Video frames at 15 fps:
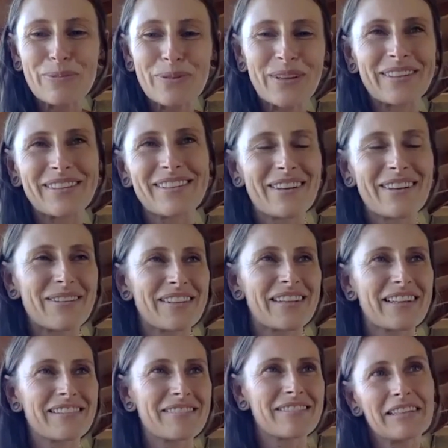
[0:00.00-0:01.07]
And so I was
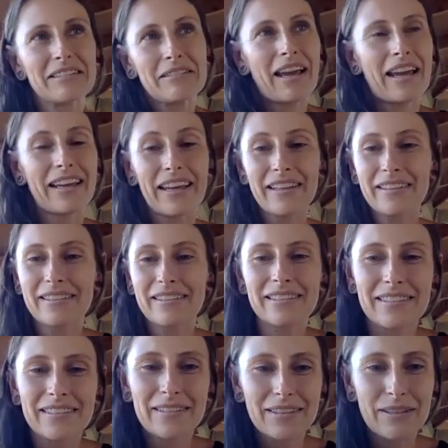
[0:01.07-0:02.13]
like, I guess this
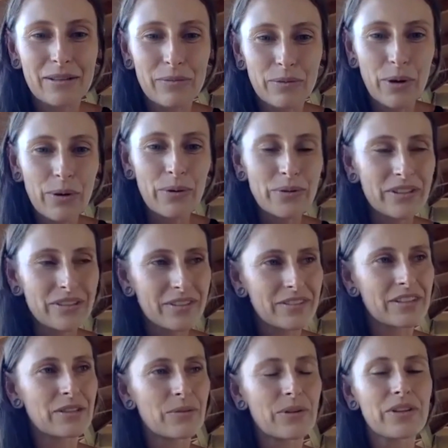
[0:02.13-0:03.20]
is the road, this is the
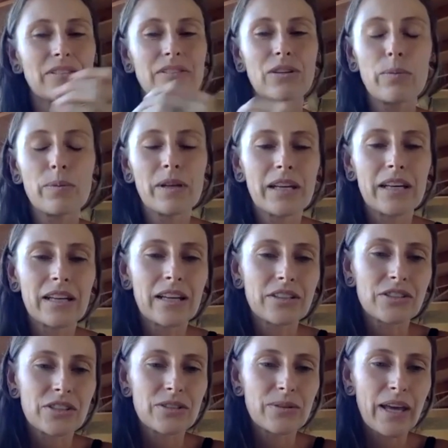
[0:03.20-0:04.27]
door that's opening, and I
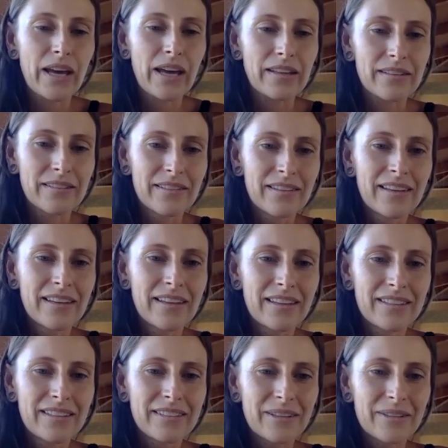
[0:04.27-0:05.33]
should do that.
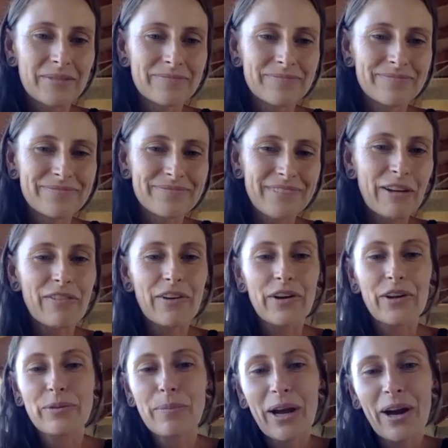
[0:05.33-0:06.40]
So I
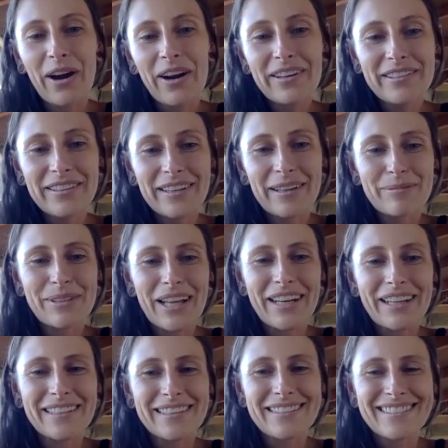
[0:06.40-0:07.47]
followed my heart, and I'm glad
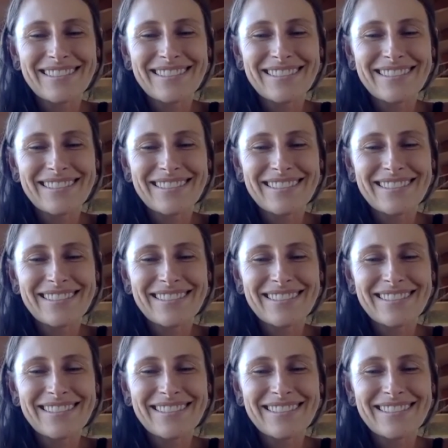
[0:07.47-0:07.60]
I did.